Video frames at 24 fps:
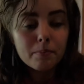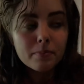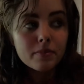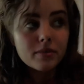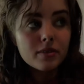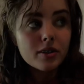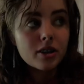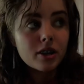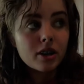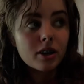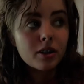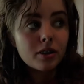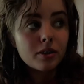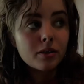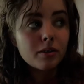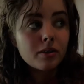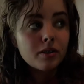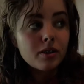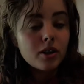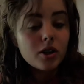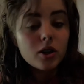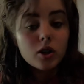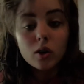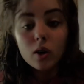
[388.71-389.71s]
So
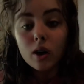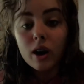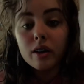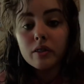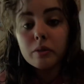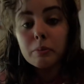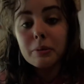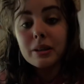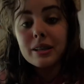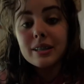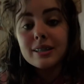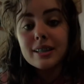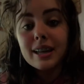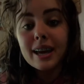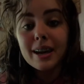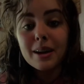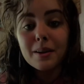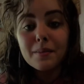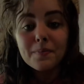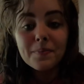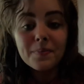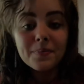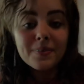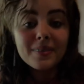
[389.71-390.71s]
y'all have a blessed
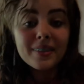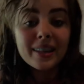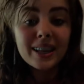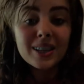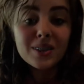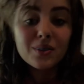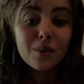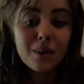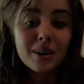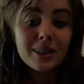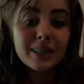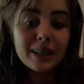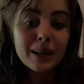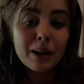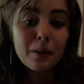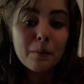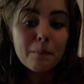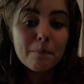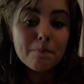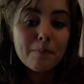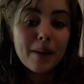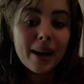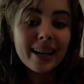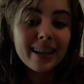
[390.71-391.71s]
day. Thanks for watching.
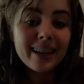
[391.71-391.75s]
Bye.